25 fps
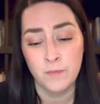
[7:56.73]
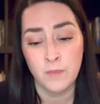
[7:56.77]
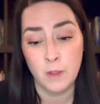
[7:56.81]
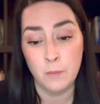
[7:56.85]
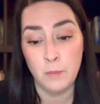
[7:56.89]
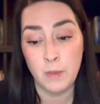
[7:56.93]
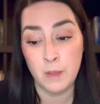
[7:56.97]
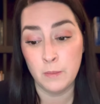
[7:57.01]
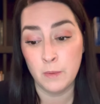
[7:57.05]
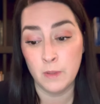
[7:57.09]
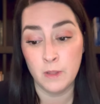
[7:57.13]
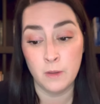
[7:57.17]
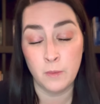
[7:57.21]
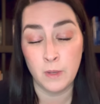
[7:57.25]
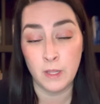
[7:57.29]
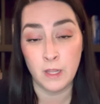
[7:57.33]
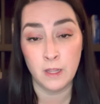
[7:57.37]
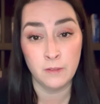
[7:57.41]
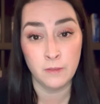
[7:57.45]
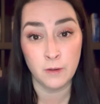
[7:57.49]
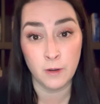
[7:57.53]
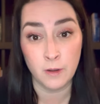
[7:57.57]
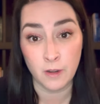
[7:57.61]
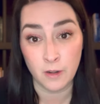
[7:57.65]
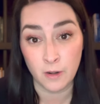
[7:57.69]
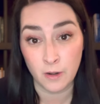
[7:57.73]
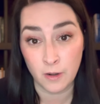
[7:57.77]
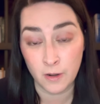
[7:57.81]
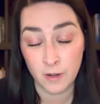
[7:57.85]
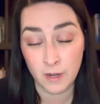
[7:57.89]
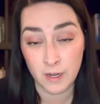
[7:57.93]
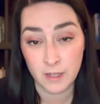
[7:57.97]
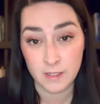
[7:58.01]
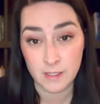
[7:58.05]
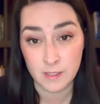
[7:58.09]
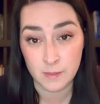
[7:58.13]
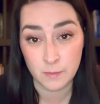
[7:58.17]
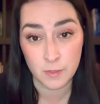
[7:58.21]
People that we love are going to hurt
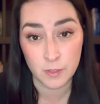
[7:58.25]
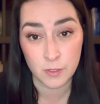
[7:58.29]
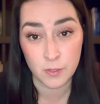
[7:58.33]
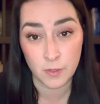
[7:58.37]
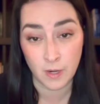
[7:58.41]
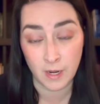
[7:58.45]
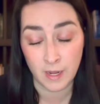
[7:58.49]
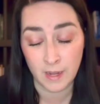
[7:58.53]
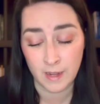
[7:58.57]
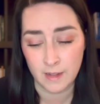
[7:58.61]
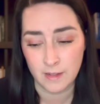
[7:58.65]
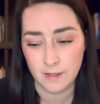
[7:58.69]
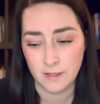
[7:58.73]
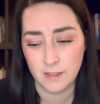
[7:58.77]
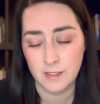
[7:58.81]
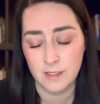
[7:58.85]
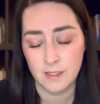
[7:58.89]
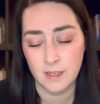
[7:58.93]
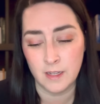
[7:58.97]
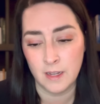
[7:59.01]
us and betray us.